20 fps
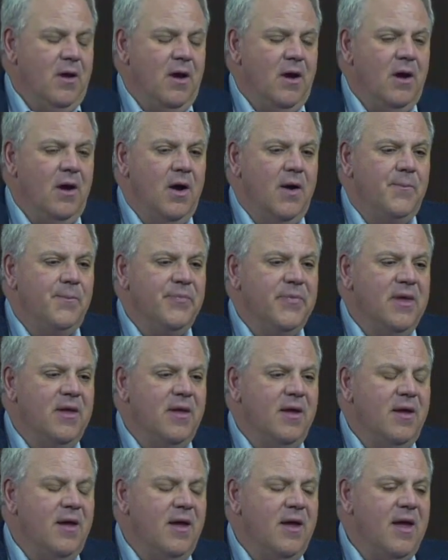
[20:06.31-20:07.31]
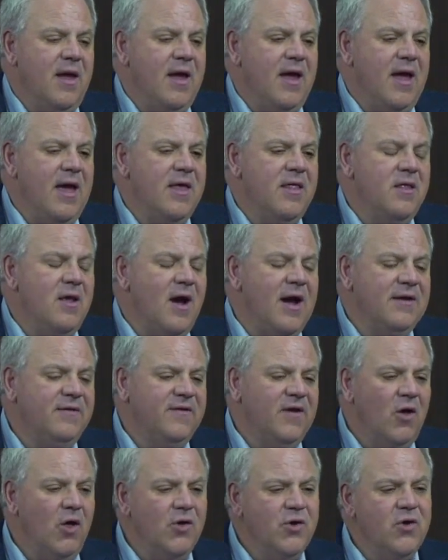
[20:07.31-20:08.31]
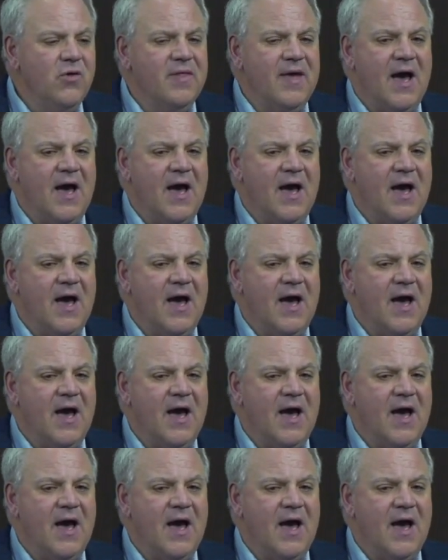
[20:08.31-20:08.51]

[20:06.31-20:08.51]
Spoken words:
And I tell you